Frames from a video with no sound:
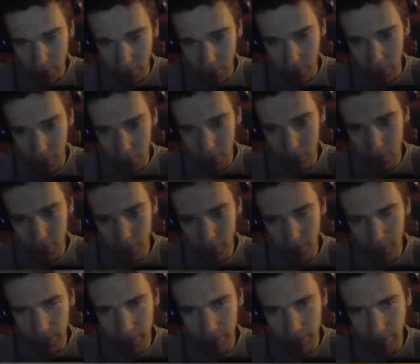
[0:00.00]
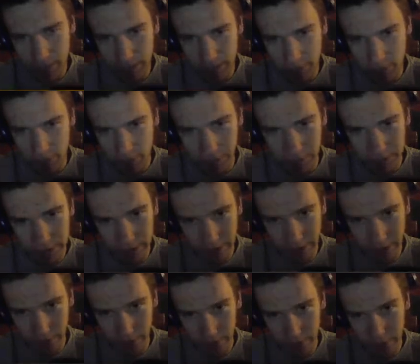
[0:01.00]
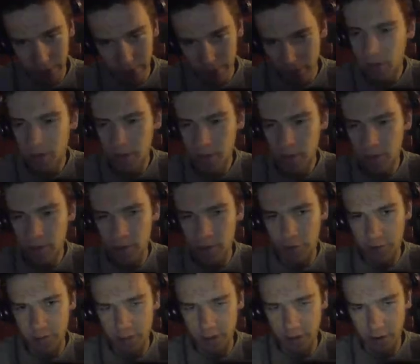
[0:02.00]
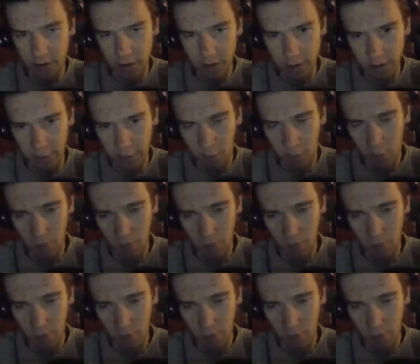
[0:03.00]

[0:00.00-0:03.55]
all heard I need a macerator set up. This guy is going